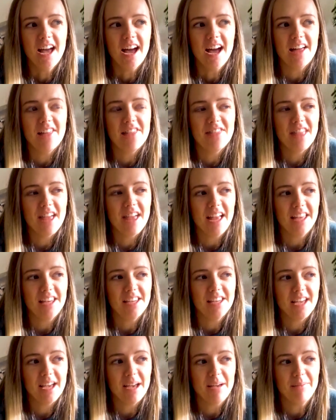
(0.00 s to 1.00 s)
and
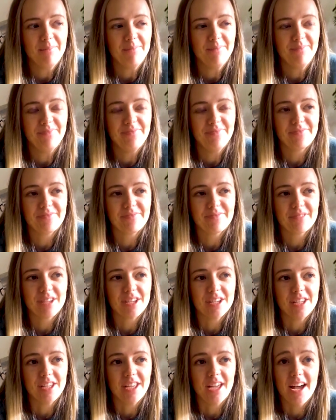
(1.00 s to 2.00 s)
then um,
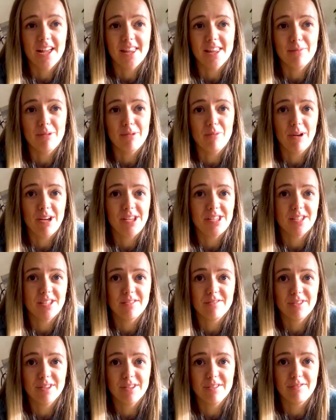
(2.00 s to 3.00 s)
yeah, then we
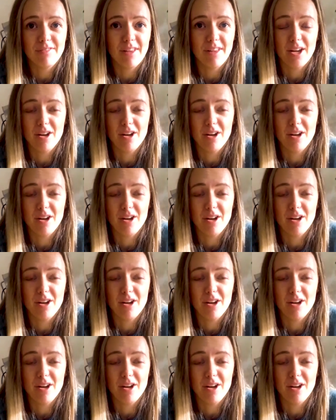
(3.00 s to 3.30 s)
waited for the flight